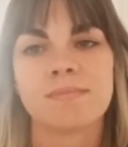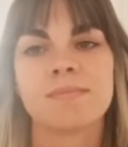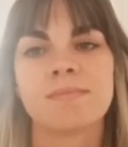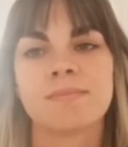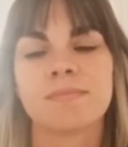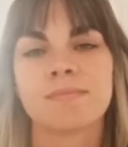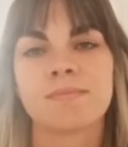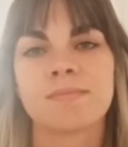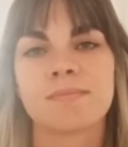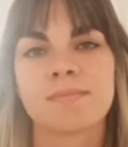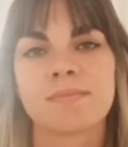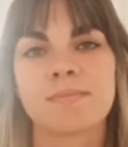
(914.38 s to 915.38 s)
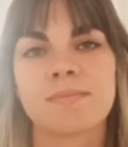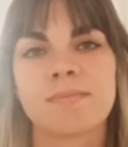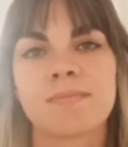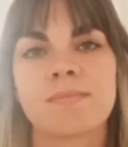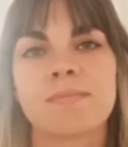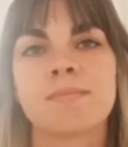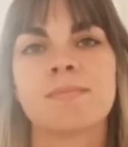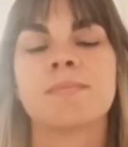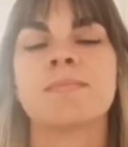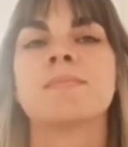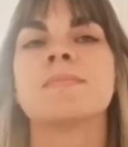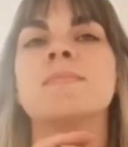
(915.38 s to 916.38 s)

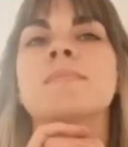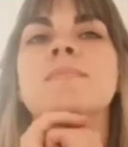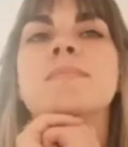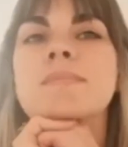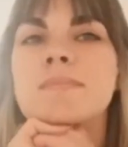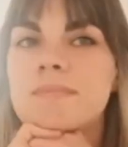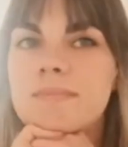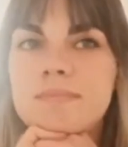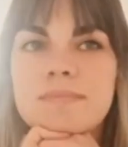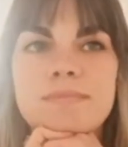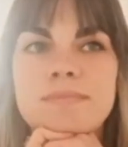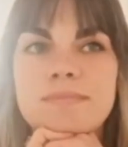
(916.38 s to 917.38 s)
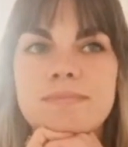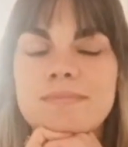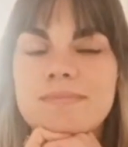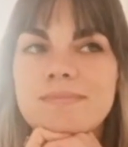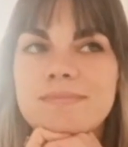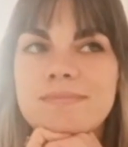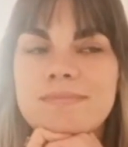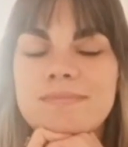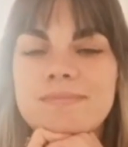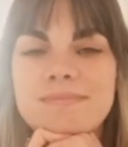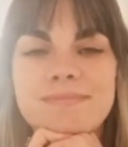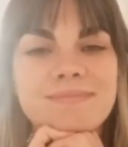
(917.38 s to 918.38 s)

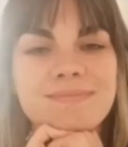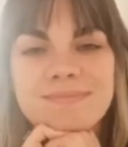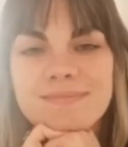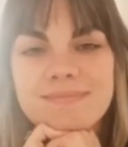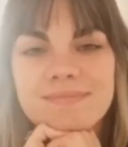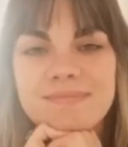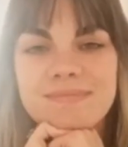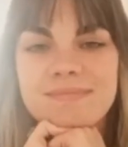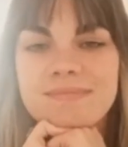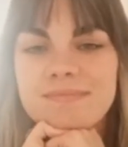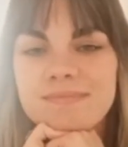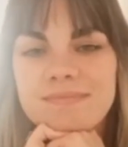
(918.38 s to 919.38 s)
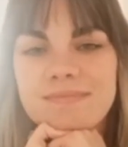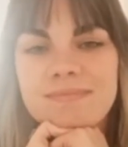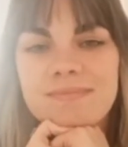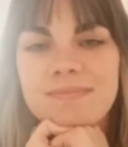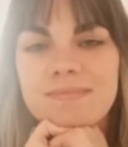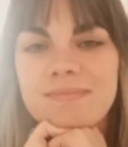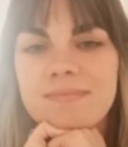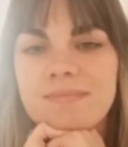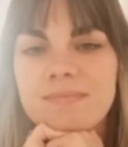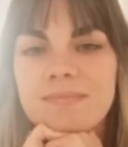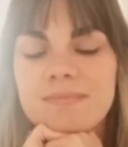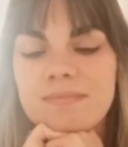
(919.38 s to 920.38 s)

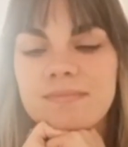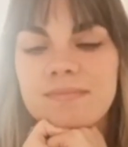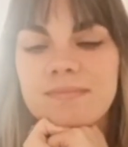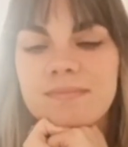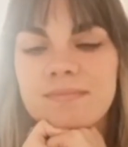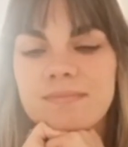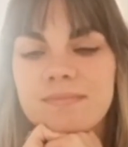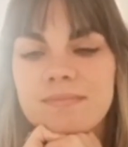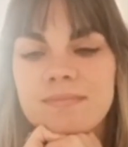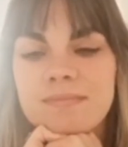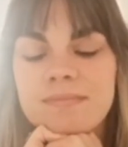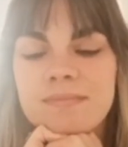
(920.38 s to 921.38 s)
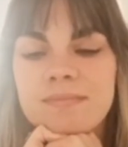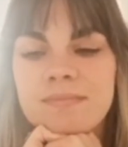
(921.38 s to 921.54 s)
The person shown says nothing.